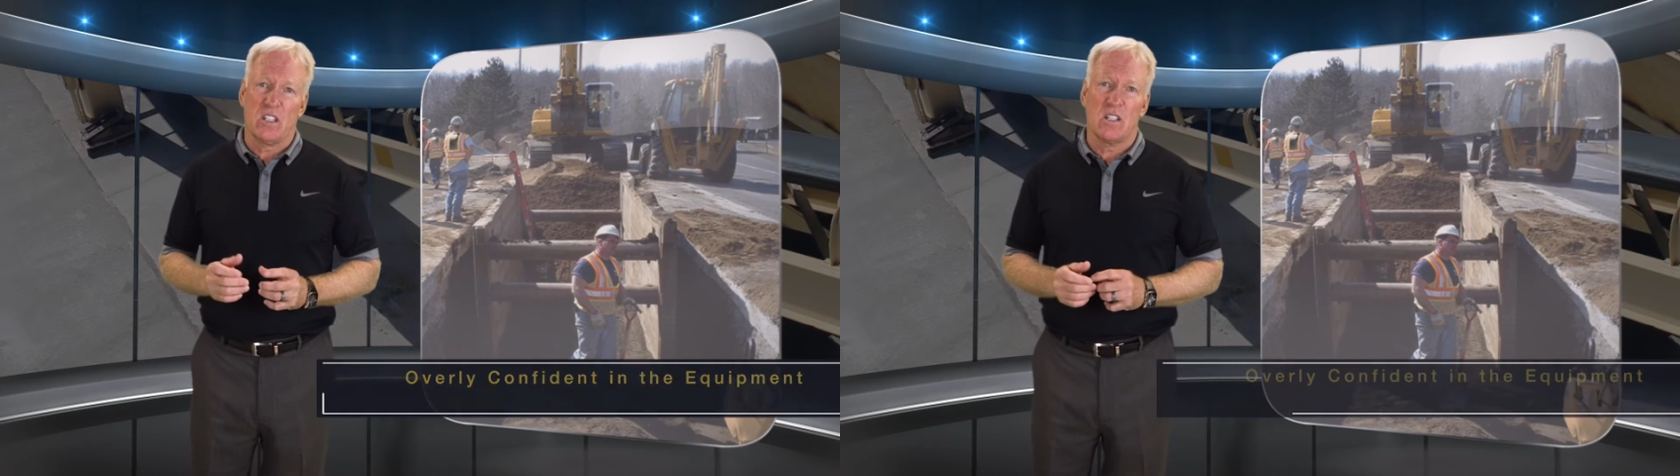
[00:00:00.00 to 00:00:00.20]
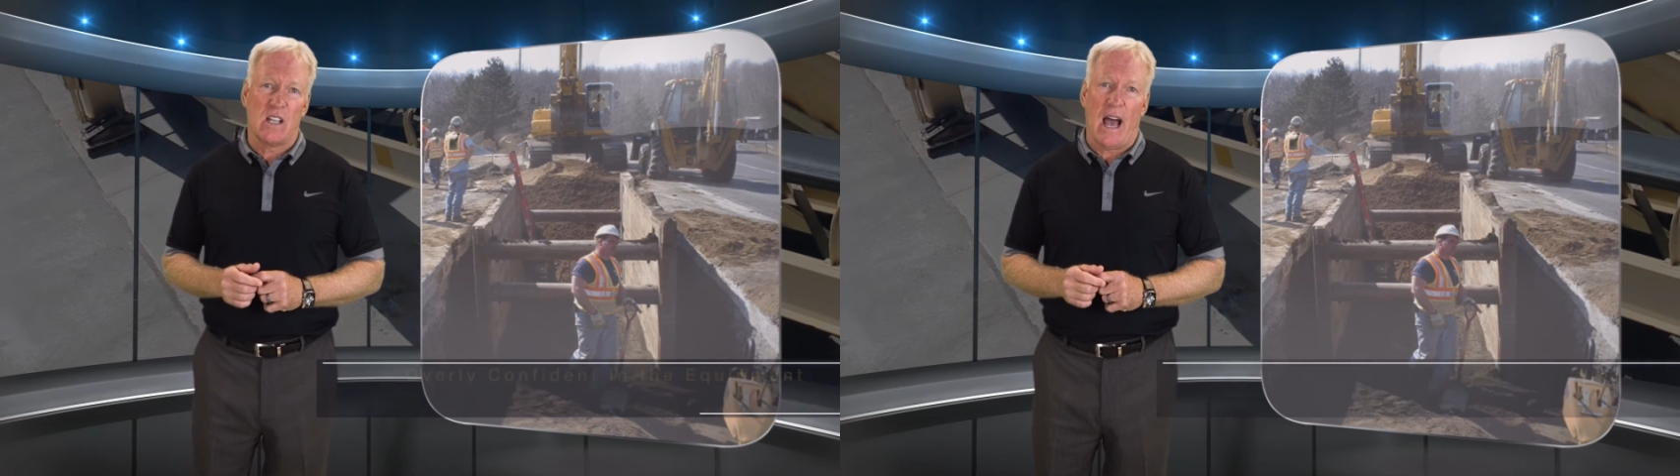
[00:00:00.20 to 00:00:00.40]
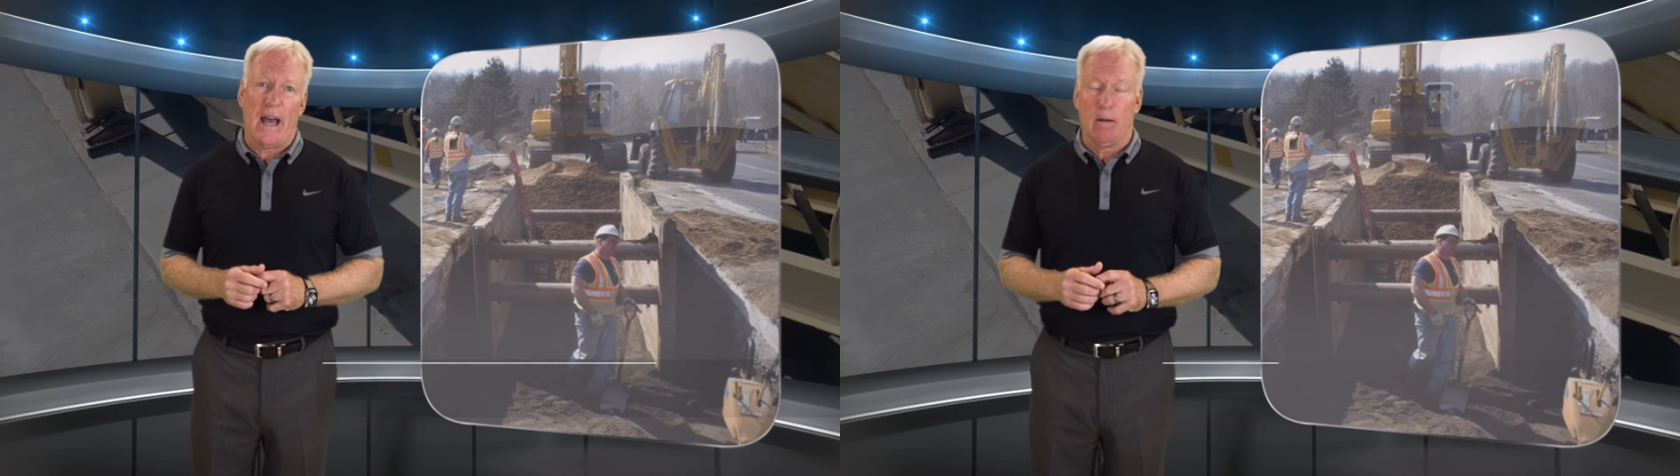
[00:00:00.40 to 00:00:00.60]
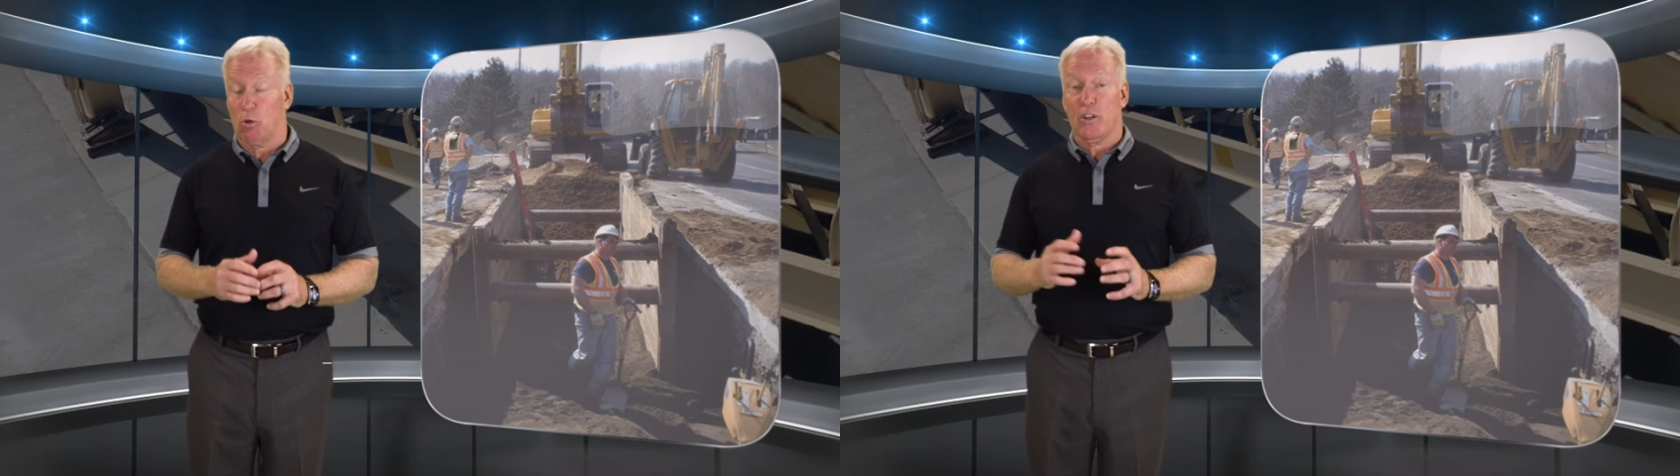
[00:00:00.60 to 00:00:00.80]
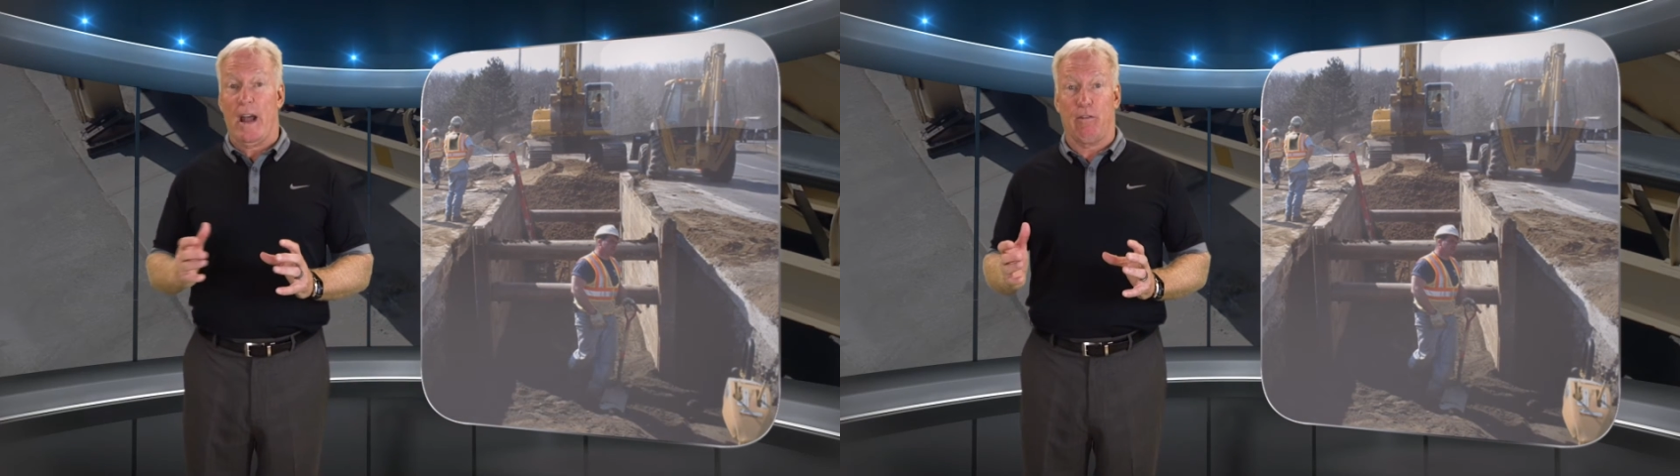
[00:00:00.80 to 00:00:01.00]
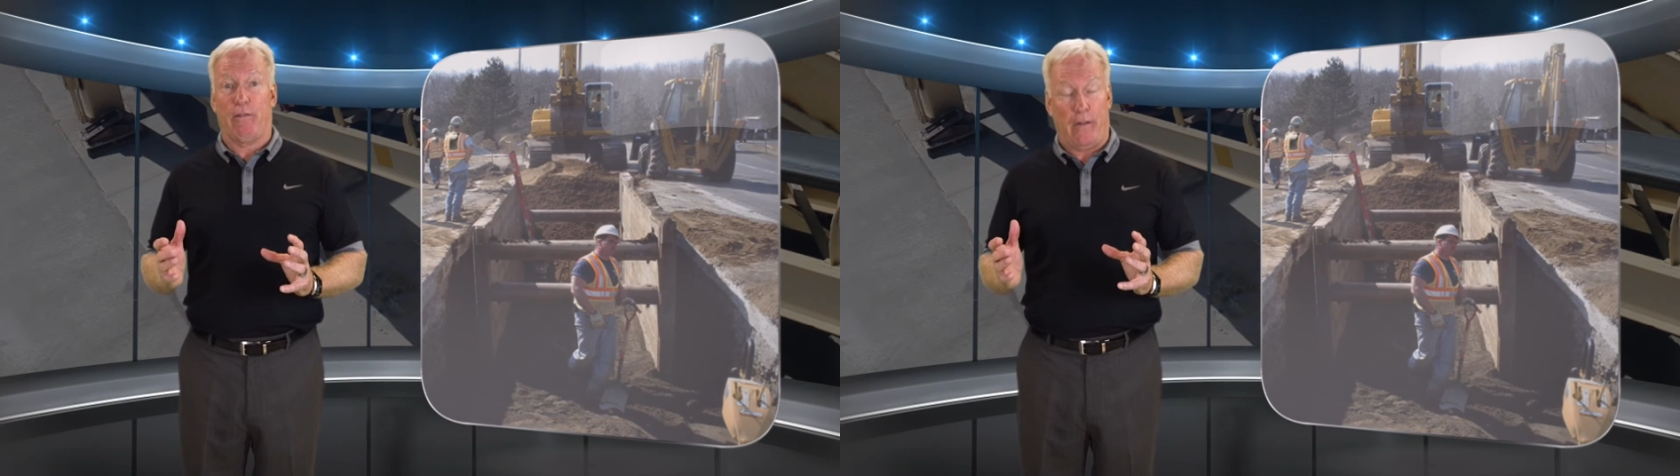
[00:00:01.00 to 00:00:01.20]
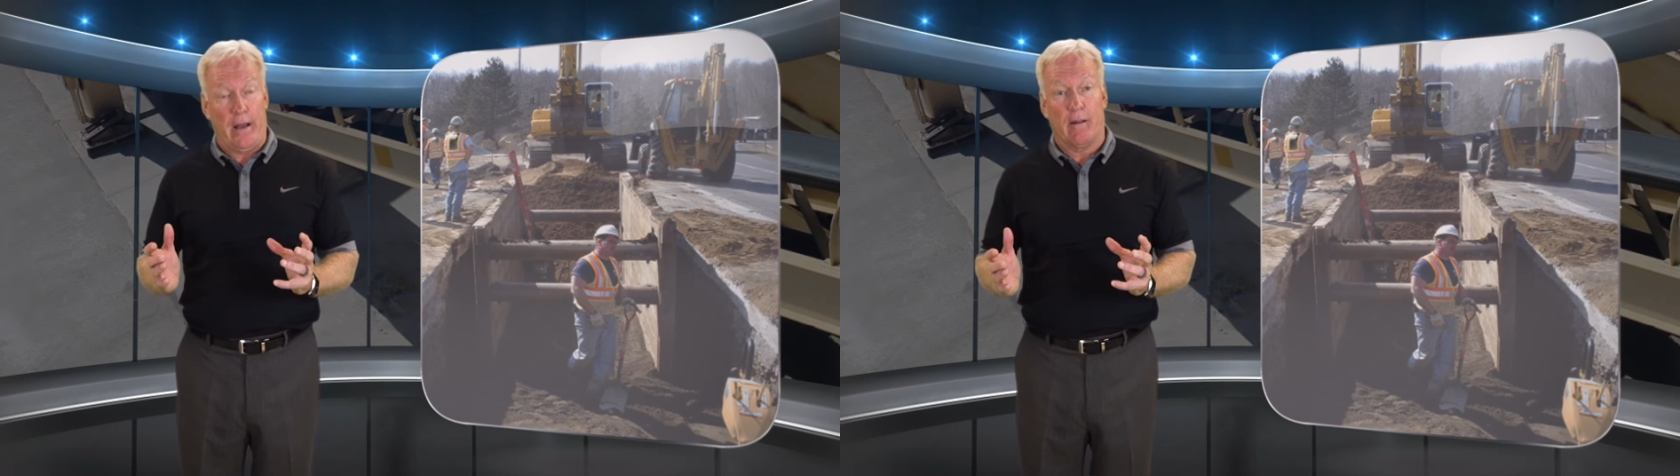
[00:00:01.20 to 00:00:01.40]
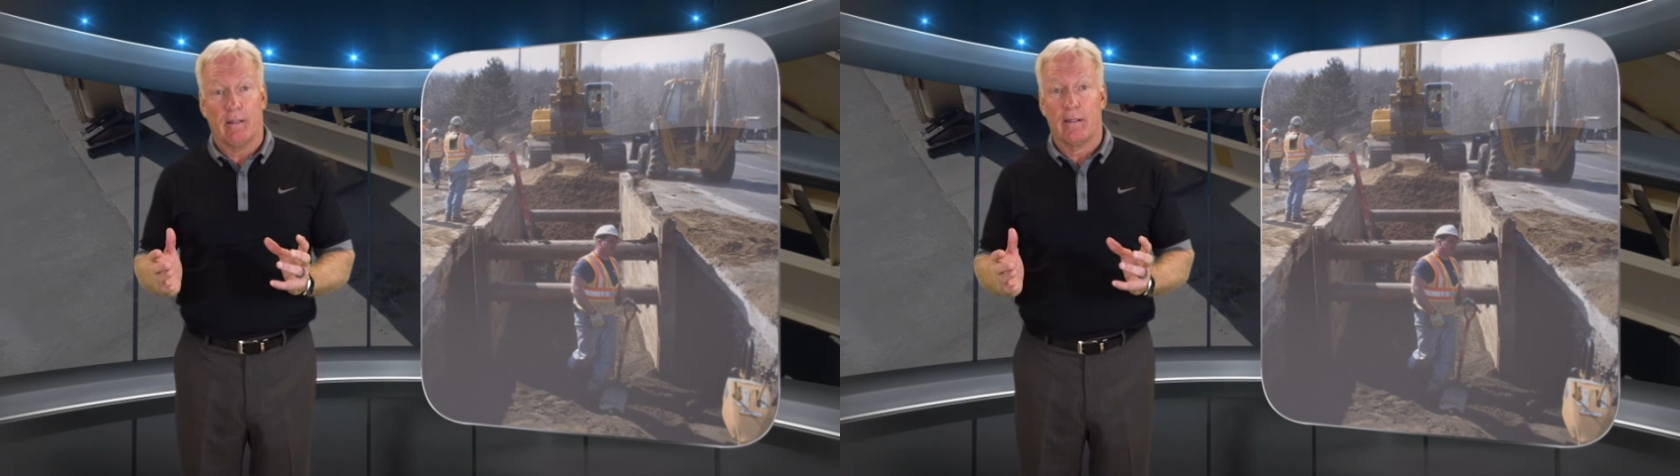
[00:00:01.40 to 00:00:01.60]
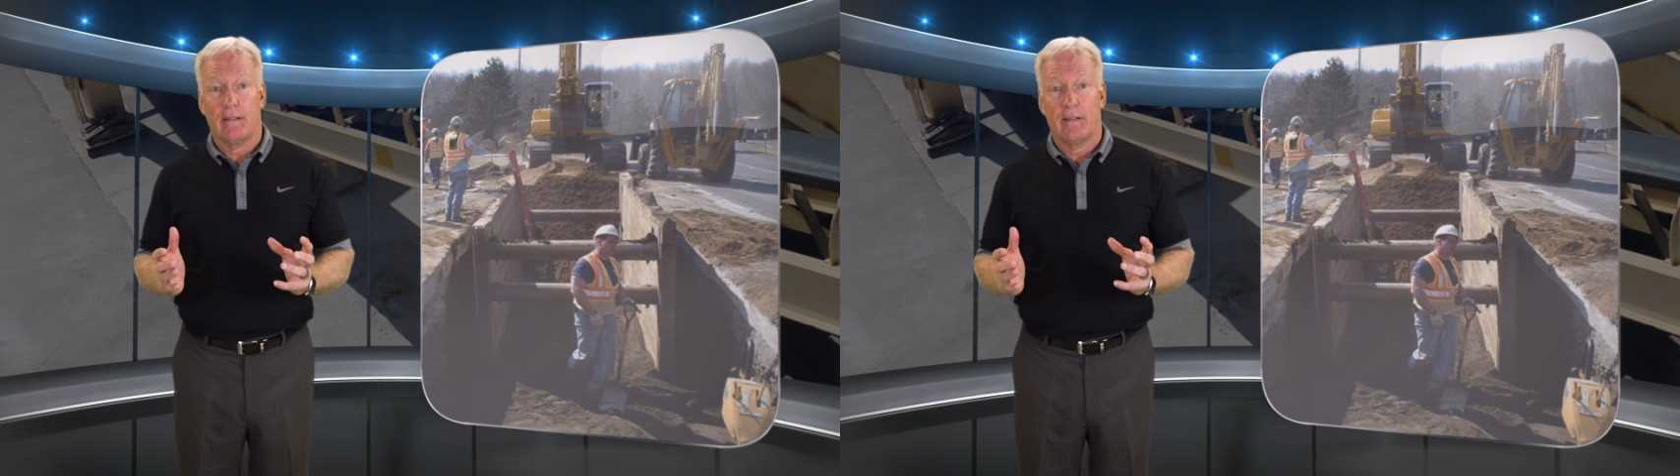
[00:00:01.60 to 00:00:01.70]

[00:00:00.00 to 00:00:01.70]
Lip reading: designed and will never fail.